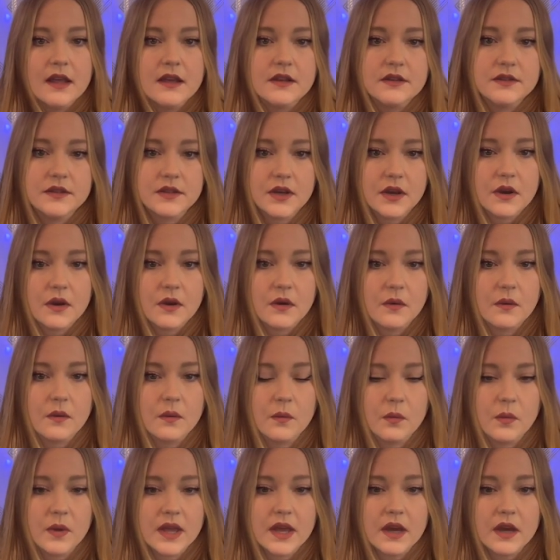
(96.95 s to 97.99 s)
So
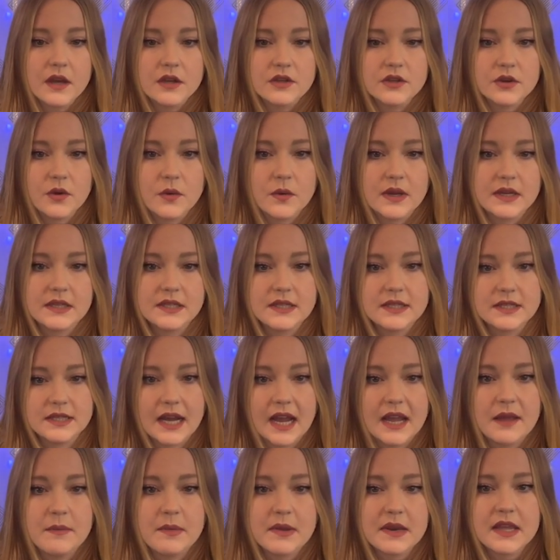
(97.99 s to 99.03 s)
we are going to
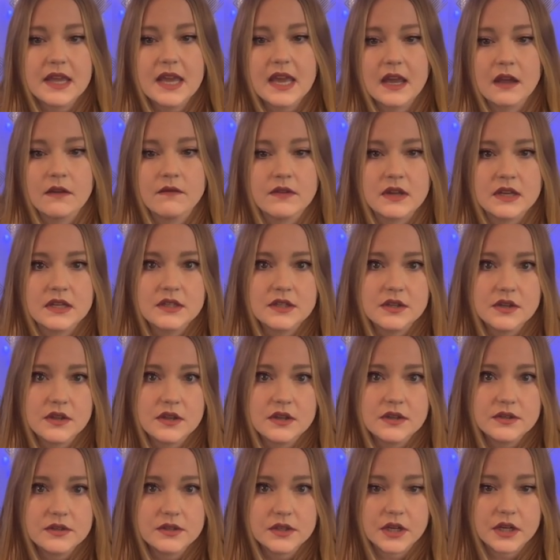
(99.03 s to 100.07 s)
type in Canva into the
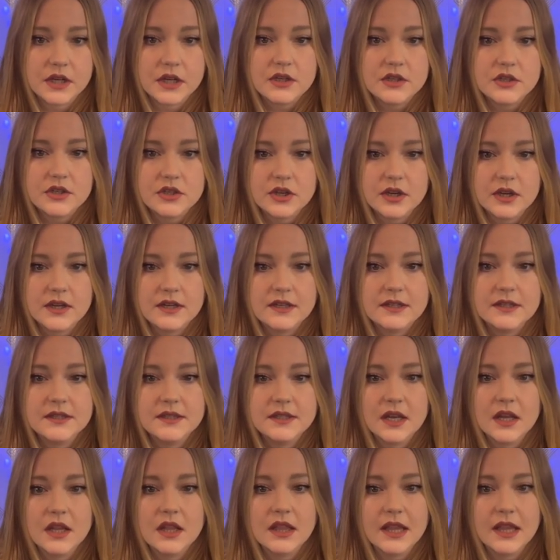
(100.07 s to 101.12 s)
search,
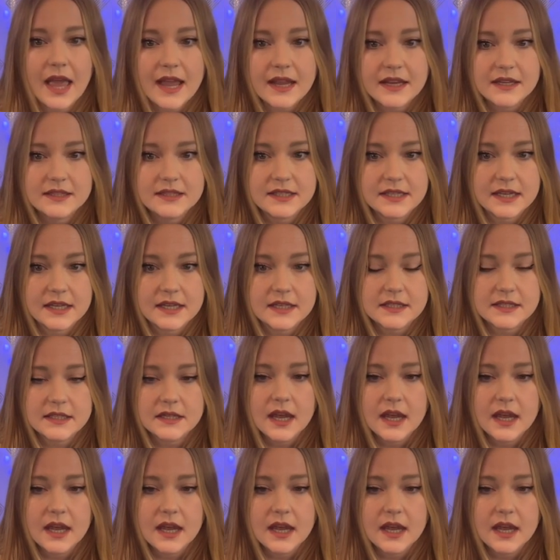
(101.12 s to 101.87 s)
select it,